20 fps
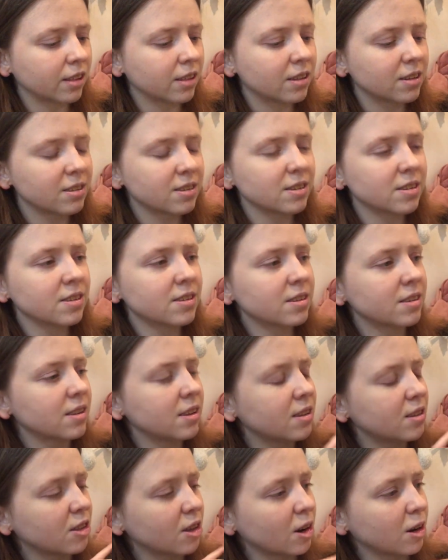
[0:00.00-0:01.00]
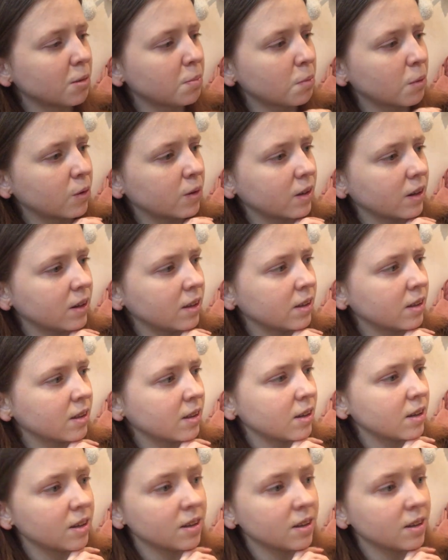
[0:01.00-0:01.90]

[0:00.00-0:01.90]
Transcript: This is the third book in